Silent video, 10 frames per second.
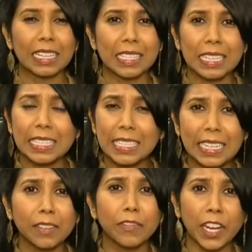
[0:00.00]
is
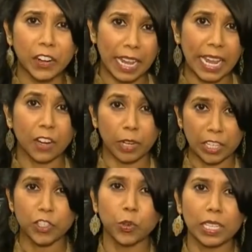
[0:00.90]
indeed very angry.
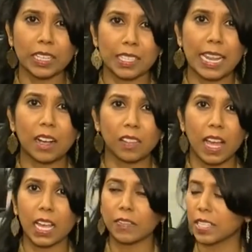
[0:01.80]
He's joining us now
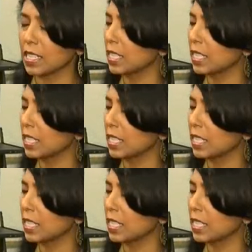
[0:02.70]
live to